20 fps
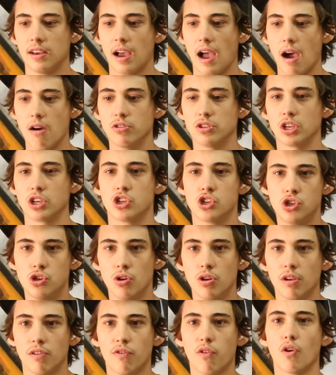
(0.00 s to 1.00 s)
I was like
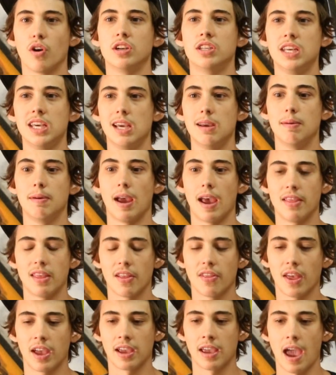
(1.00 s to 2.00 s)
shooting for a team, and
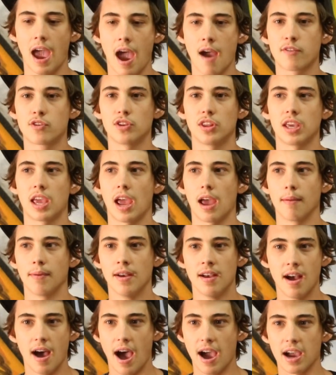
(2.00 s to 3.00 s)
then like after the camp
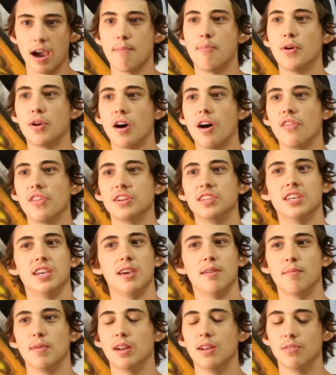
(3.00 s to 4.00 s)
I got put on the
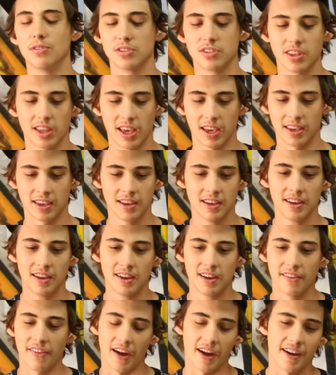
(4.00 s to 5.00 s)
team, and it was like
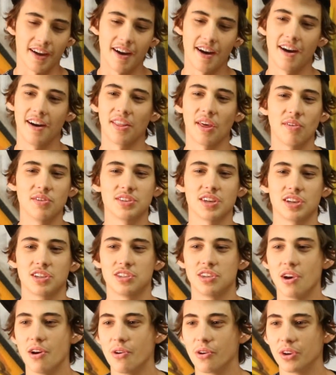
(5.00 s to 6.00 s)
that was like
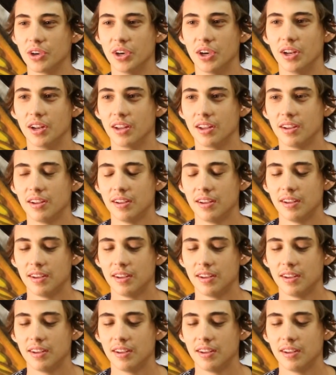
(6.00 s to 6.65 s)
so good.